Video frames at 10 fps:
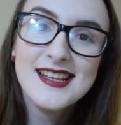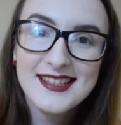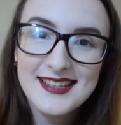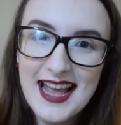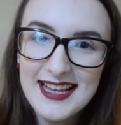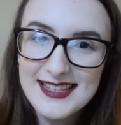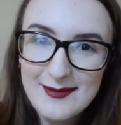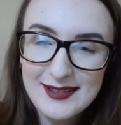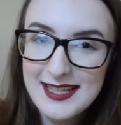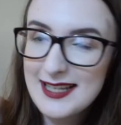So next I'm
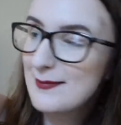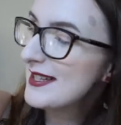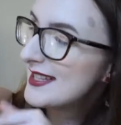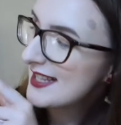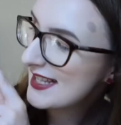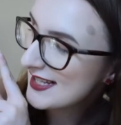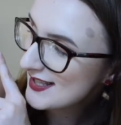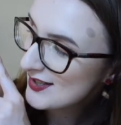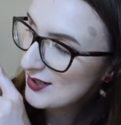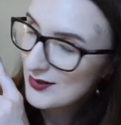going to dip into this
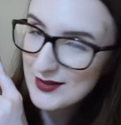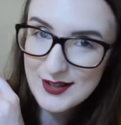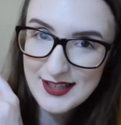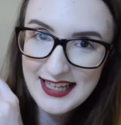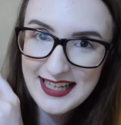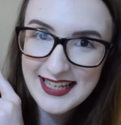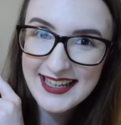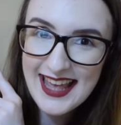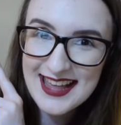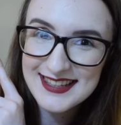nude colour here,
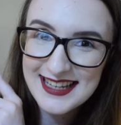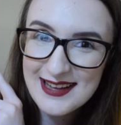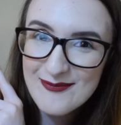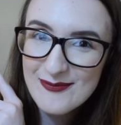Kezzy.